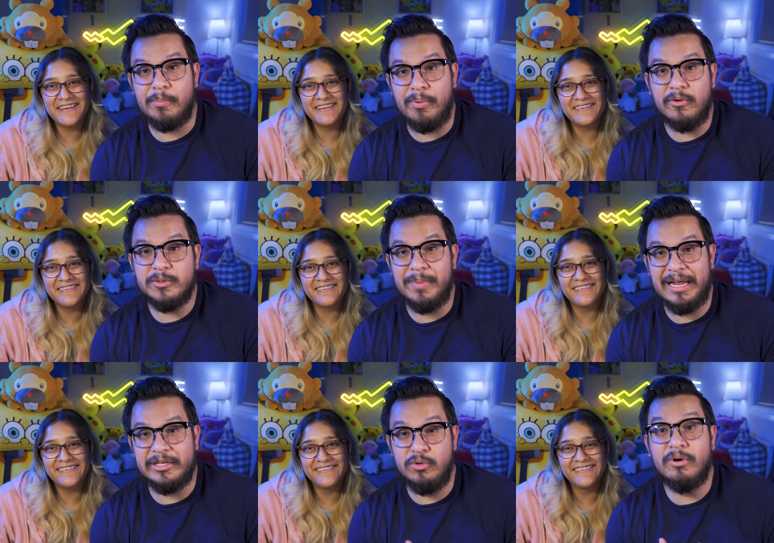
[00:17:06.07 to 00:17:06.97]
Speaker 1: your pulls by
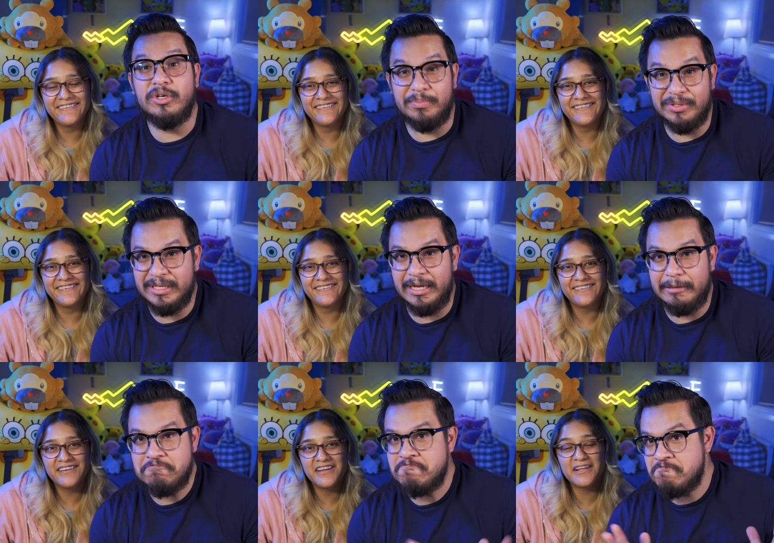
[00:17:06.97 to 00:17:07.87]
like 200%.
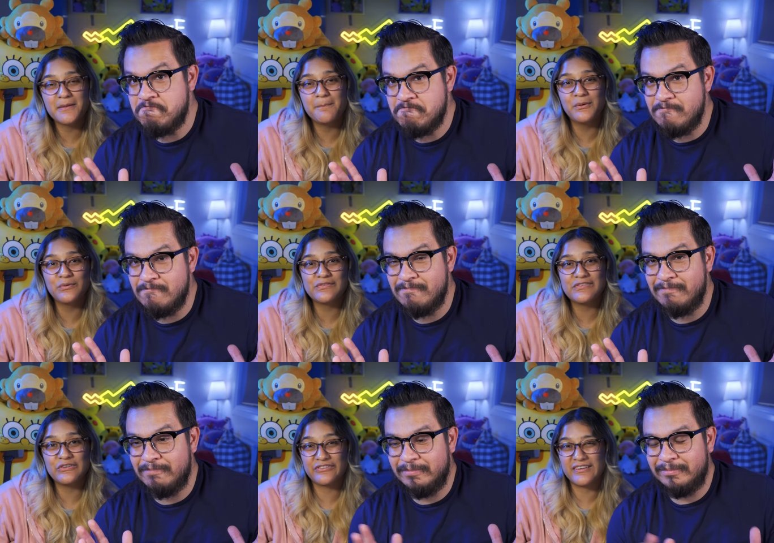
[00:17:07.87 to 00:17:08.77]
Speaker 2: And it
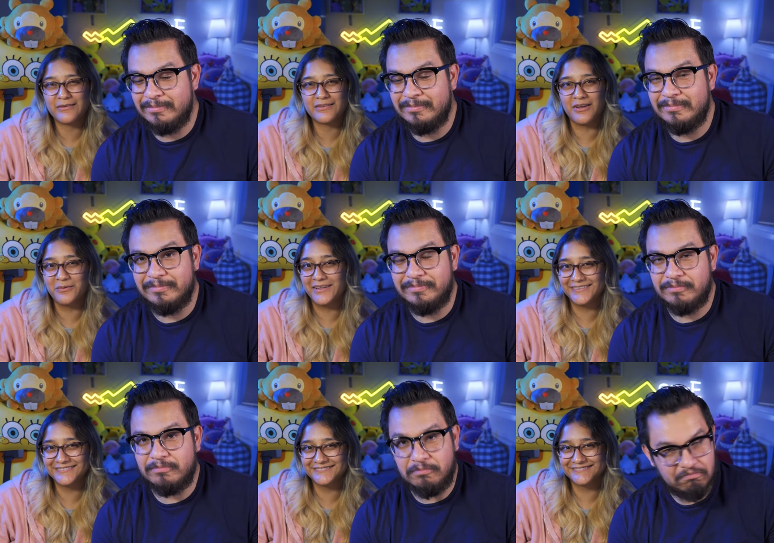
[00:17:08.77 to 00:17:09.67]
boosts your
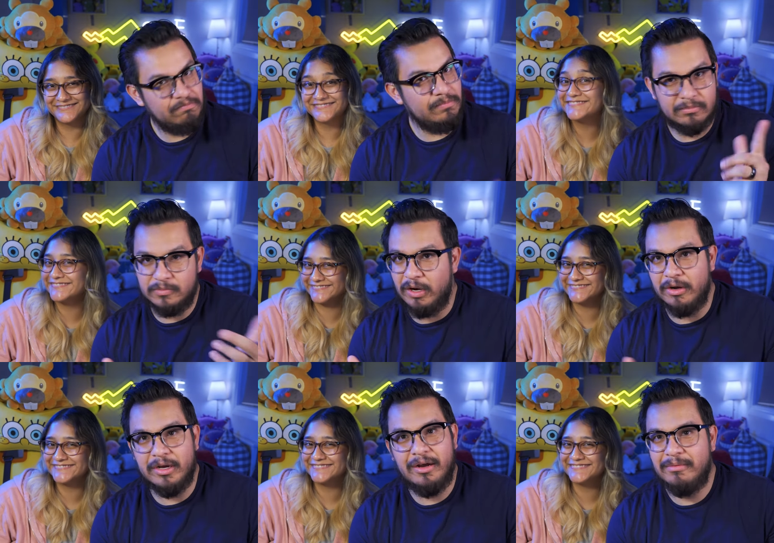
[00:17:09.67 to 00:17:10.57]
serotonin.
Speaker 1: There
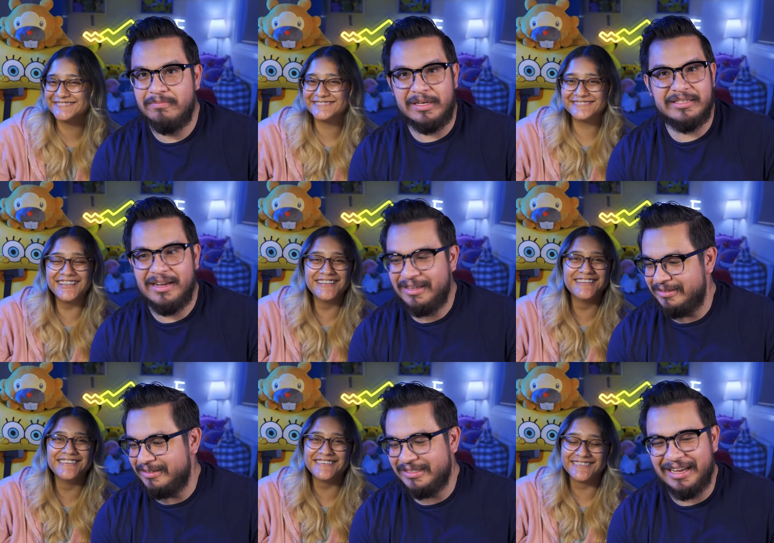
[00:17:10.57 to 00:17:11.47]
you go.
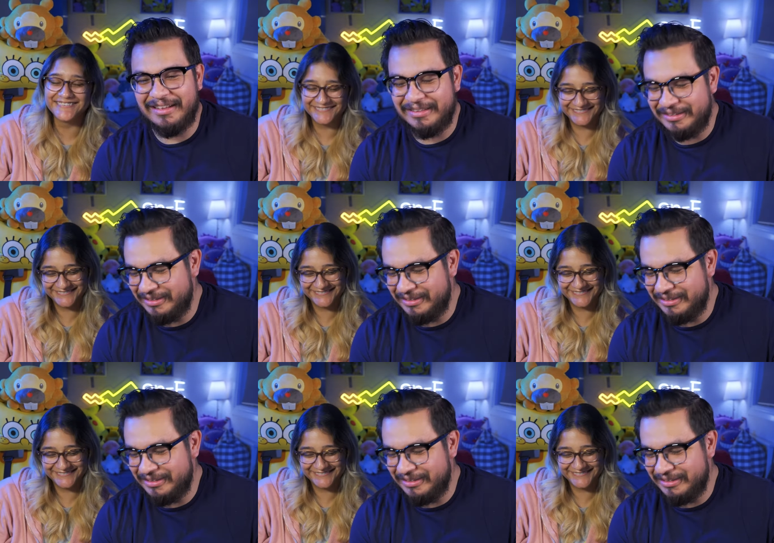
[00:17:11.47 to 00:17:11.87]
Exactly. Exactly.